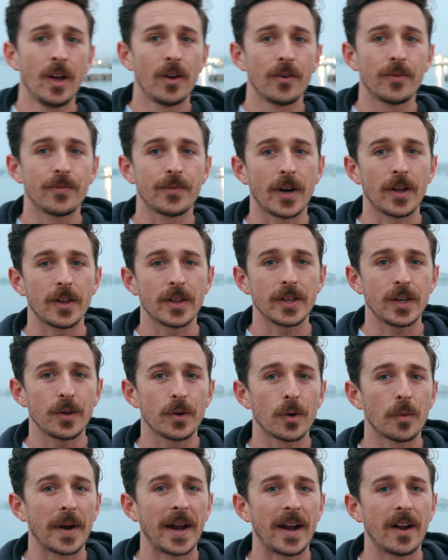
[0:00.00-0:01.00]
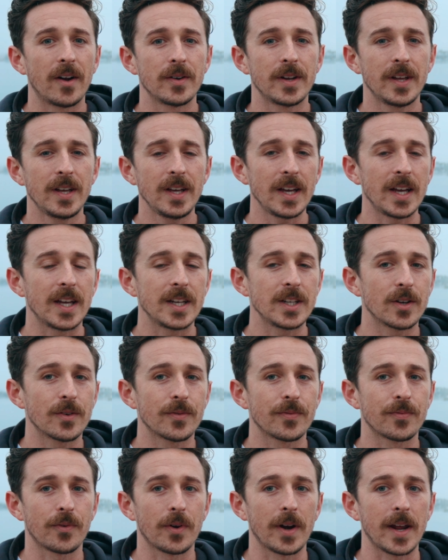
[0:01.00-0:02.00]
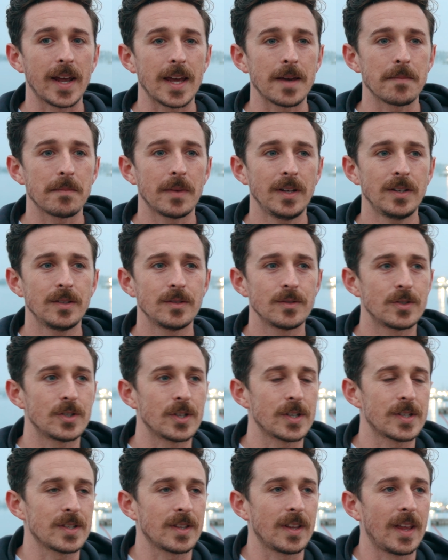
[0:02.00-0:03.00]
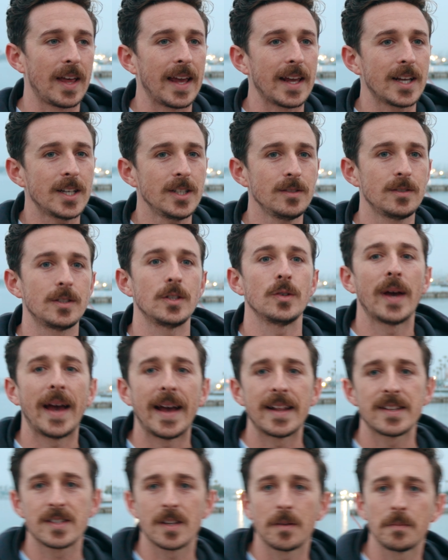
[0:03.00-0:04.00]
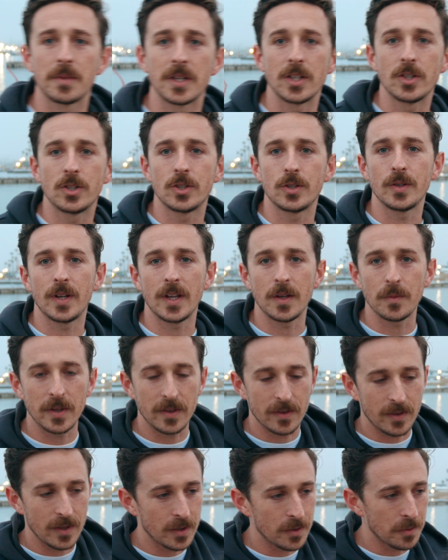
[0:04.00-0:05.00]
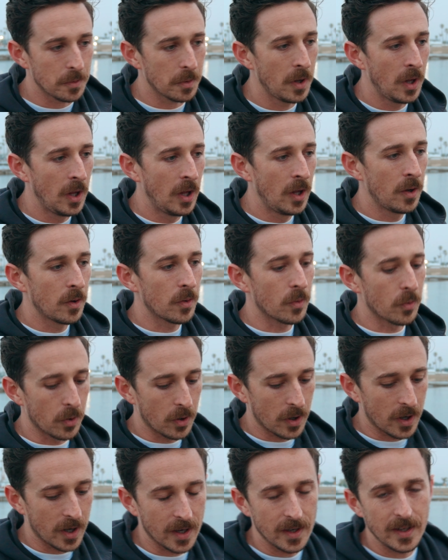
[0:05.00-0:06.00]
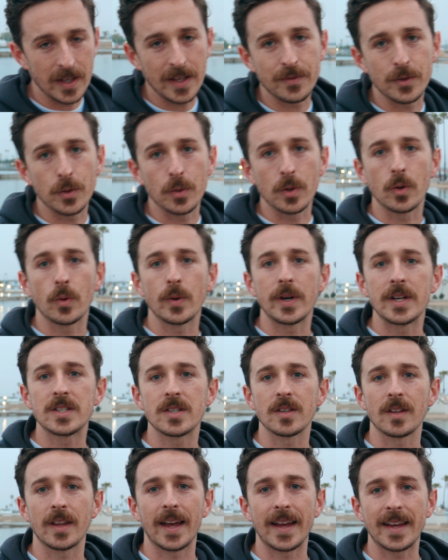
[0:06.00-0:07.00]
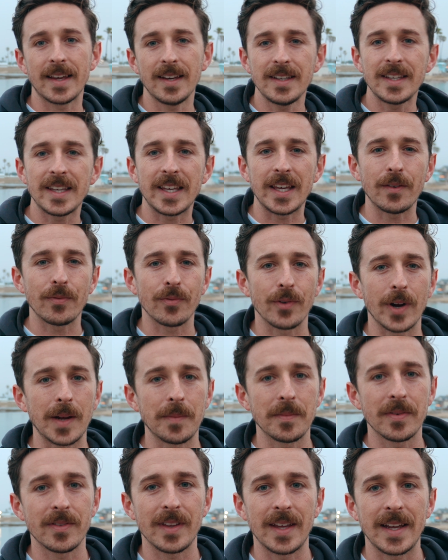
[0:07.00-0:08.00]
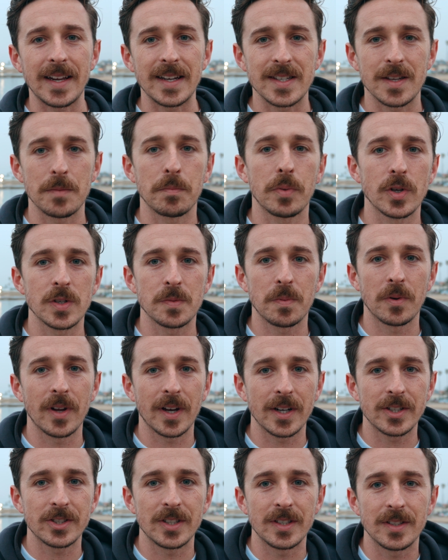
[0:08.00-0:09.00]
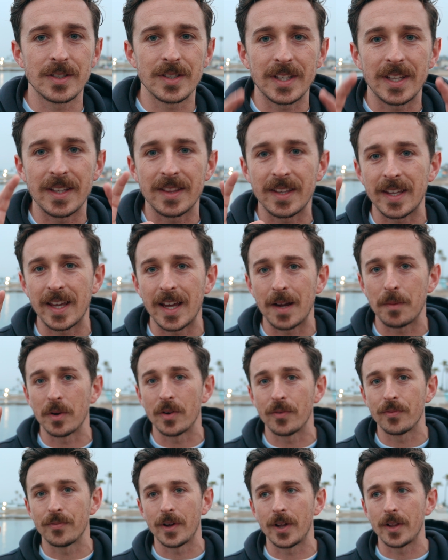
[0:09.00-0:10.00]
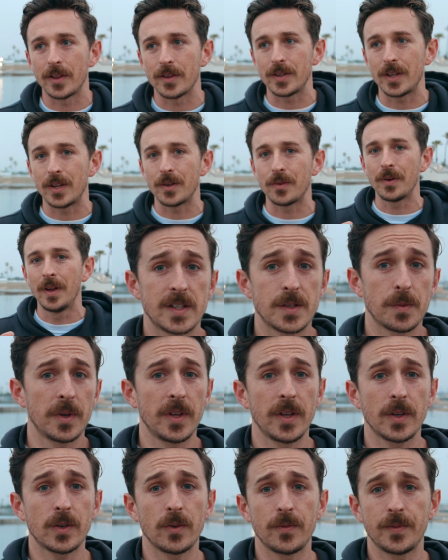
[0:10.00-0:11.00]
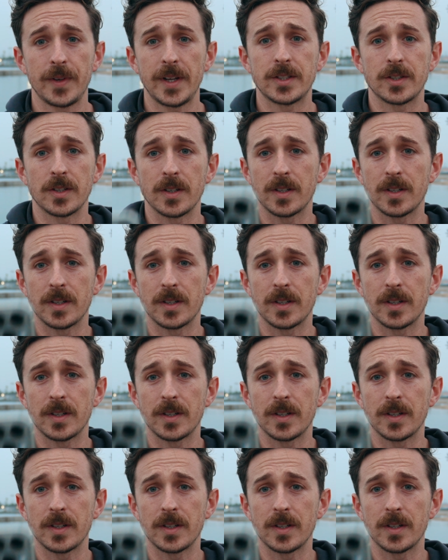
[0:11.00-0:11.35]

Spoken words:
follow you around in your frame, just like you had somebody shooting with you, or if you were going to like keyframe things in post-production to get the camera to follow you. It's a really cool feature